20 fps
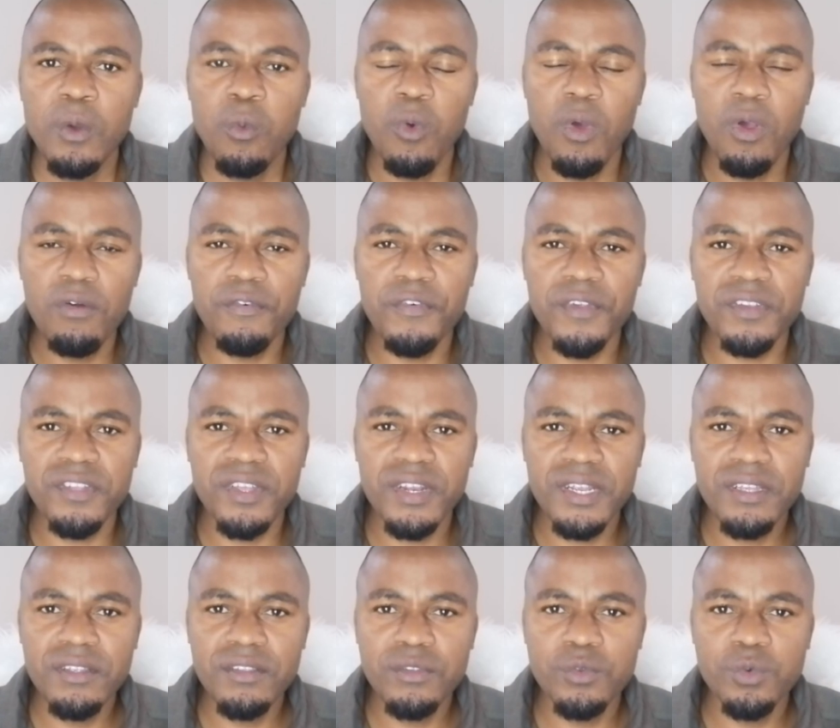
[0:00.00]
War
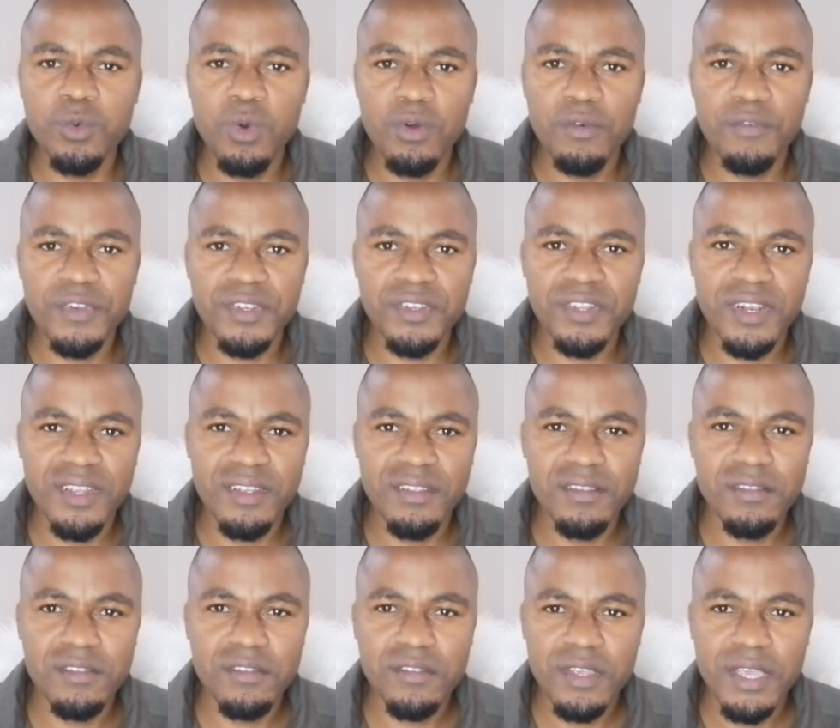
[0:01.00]

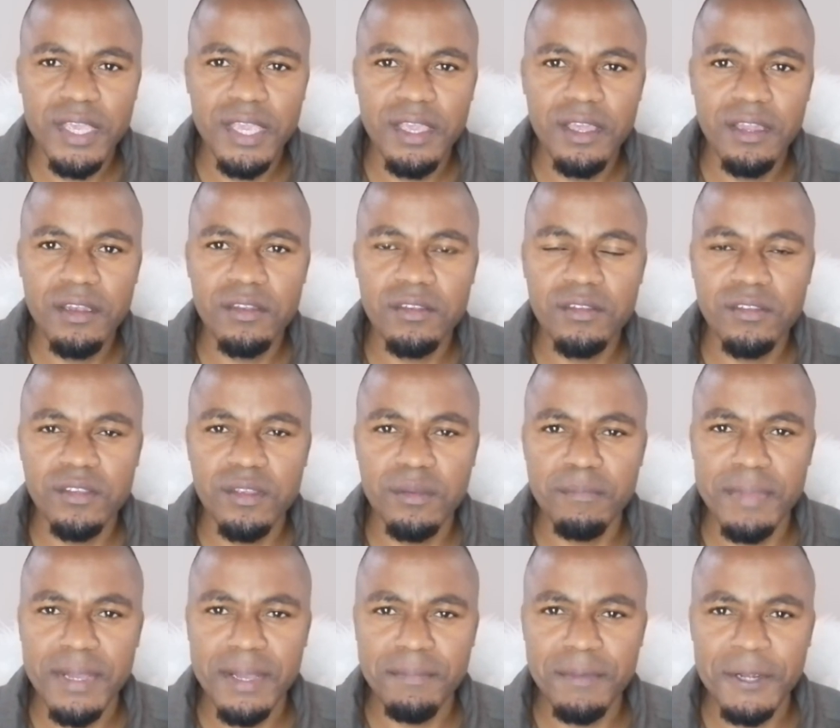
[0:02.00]
veterans in
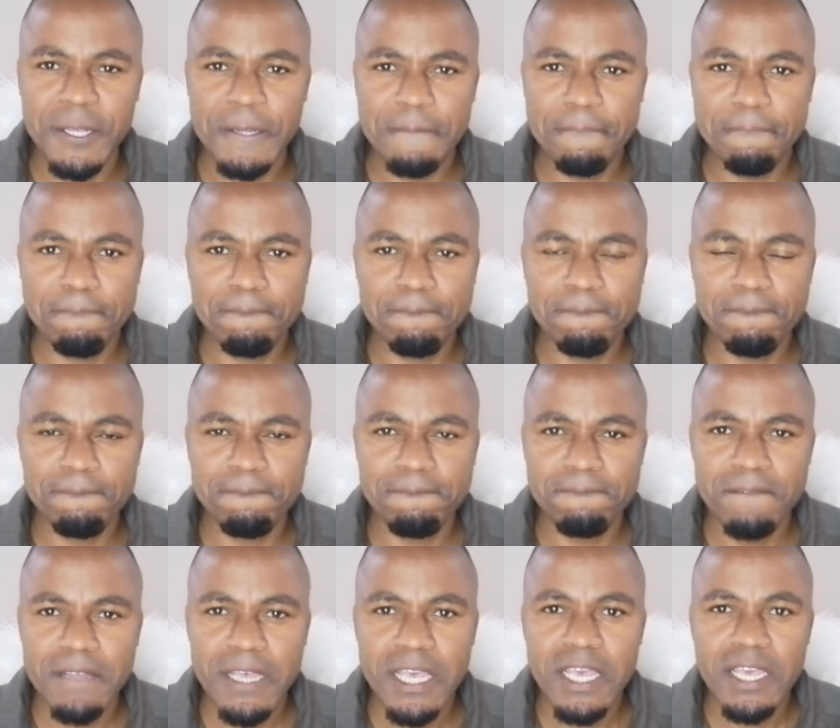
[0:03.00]
Zimbabwe.
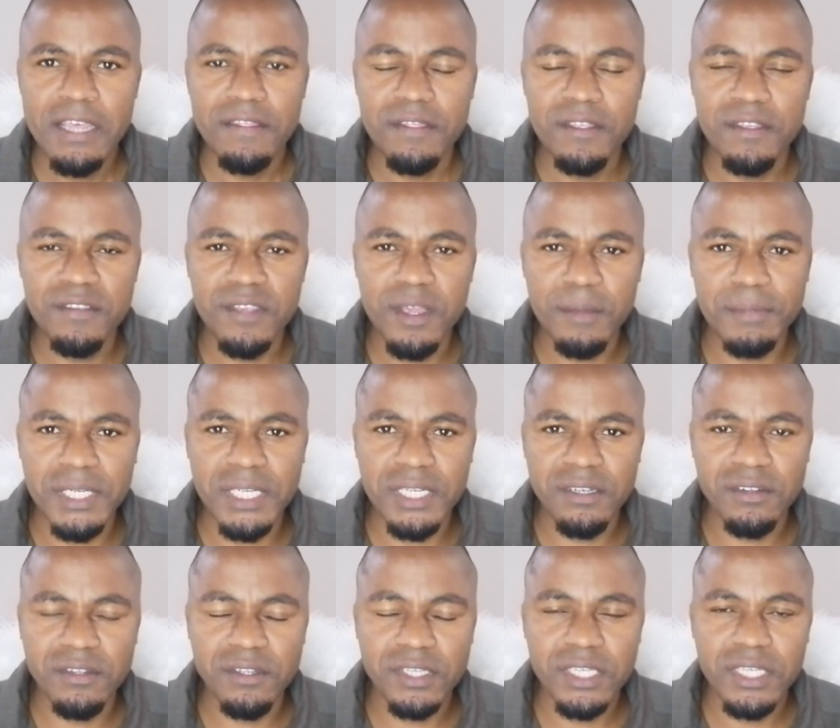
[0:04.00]
This
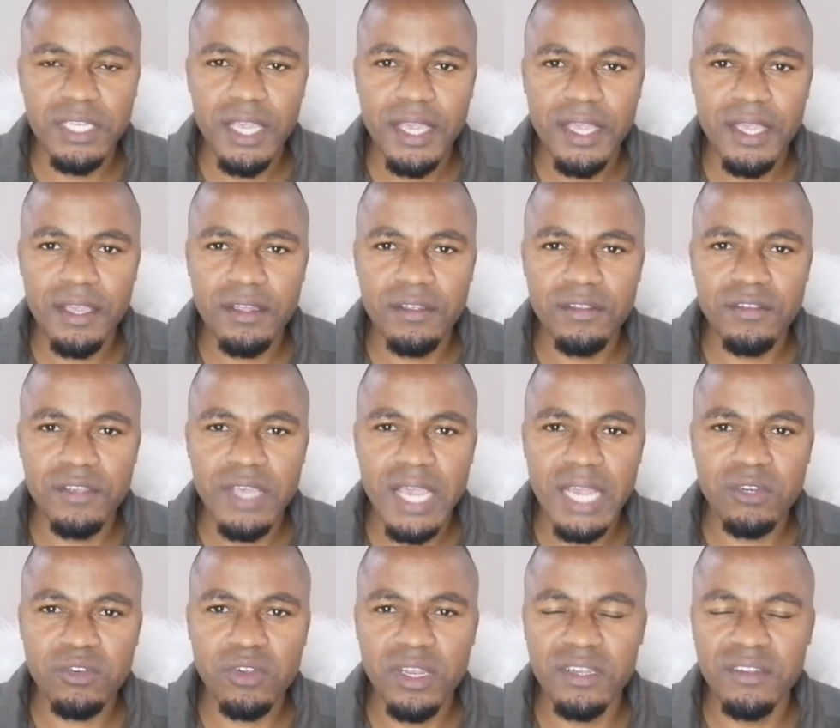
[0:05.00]
subject is
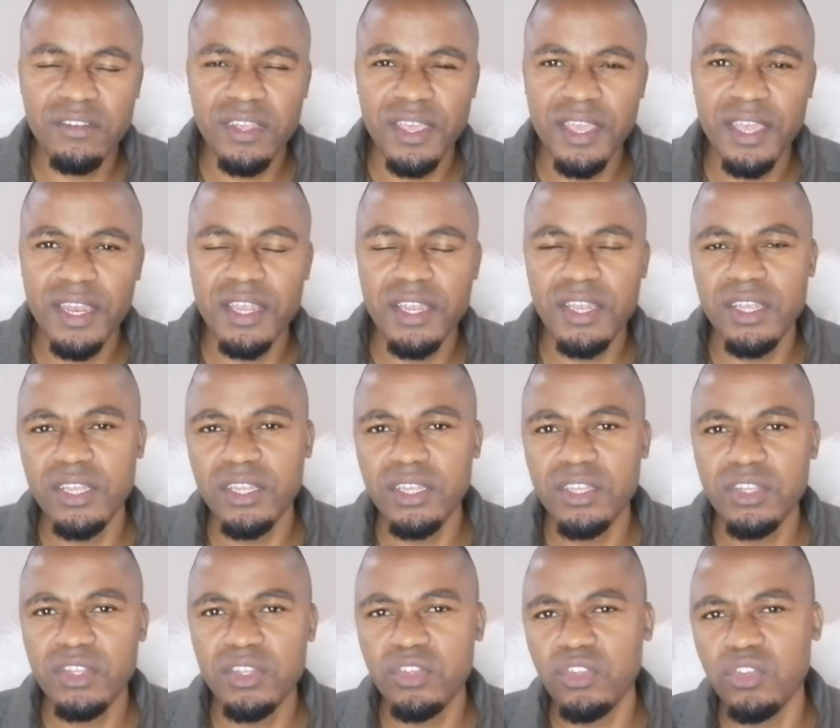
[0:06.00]
actually taken a
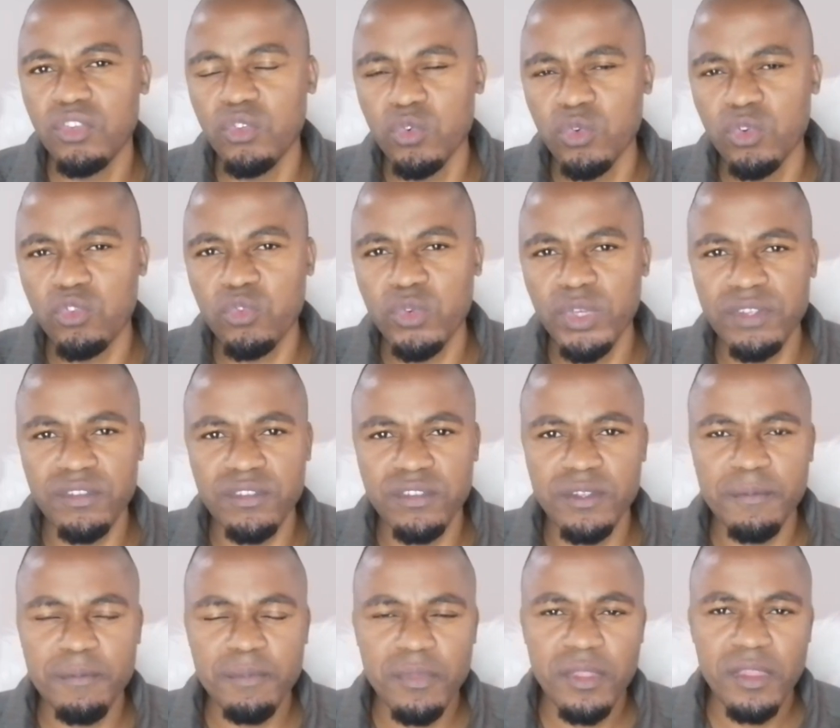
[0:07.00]
new
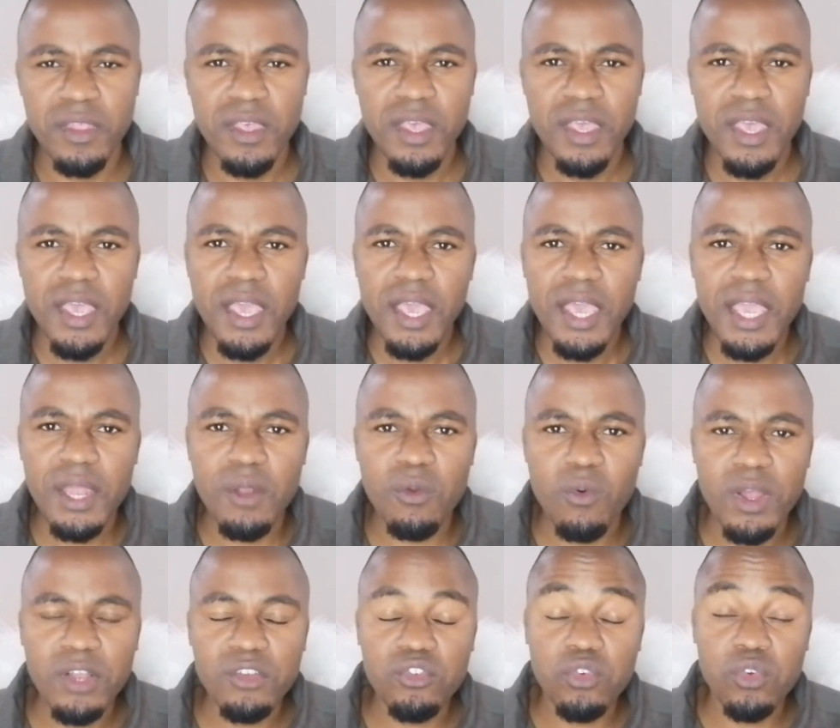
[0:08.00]
twist
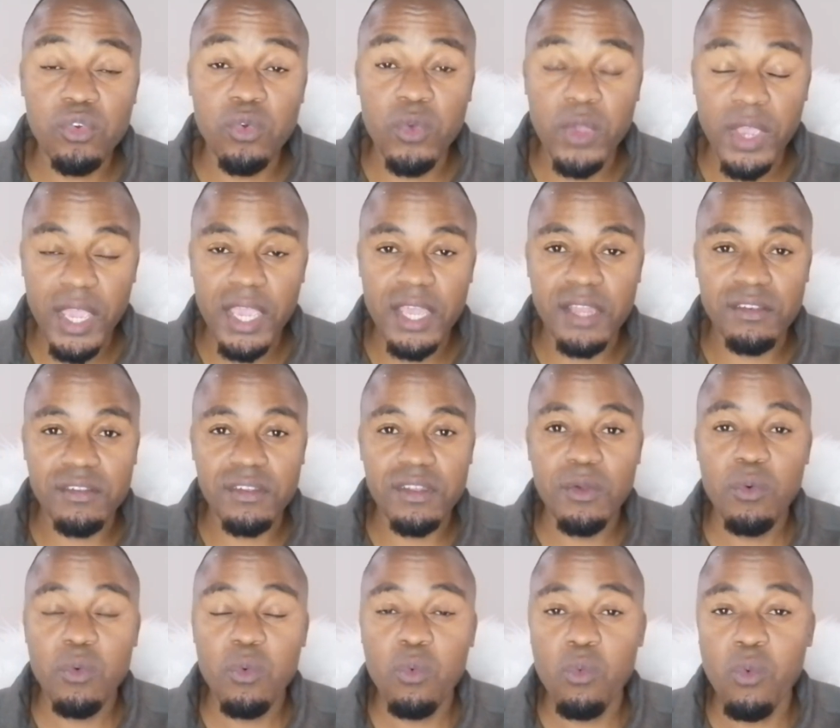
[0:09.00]
and want to look at
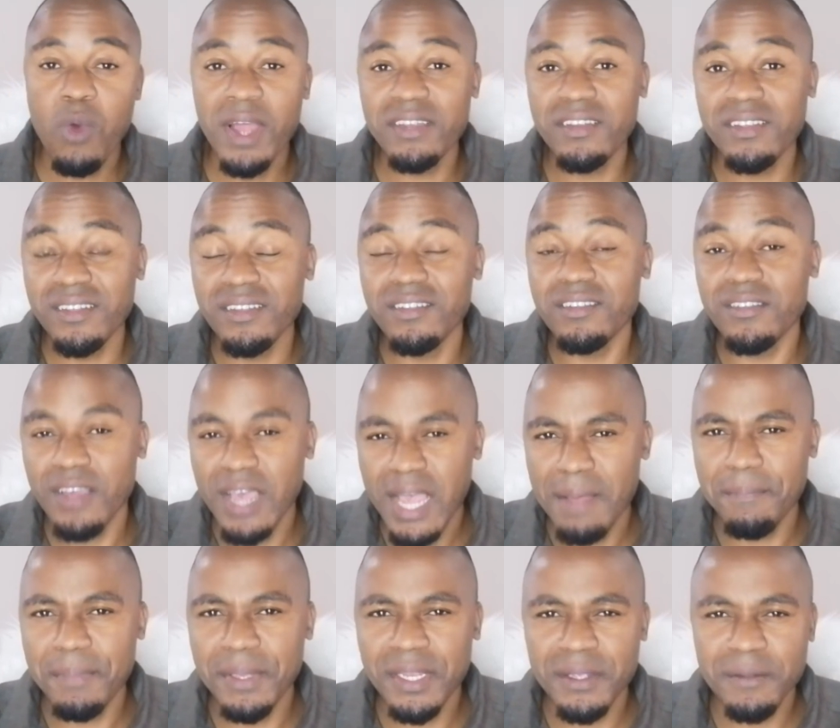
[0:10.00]
what is
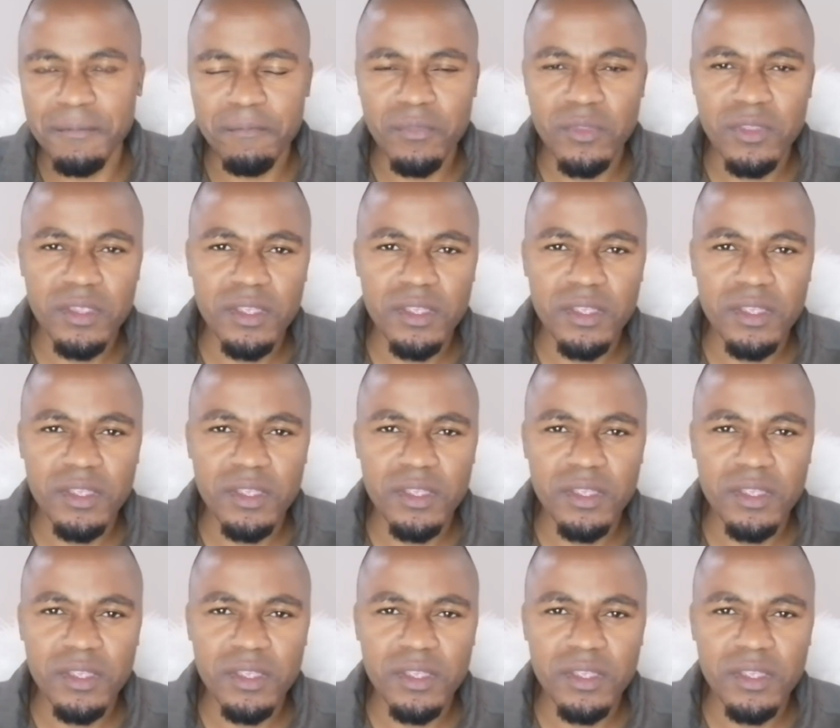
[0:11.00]
happening.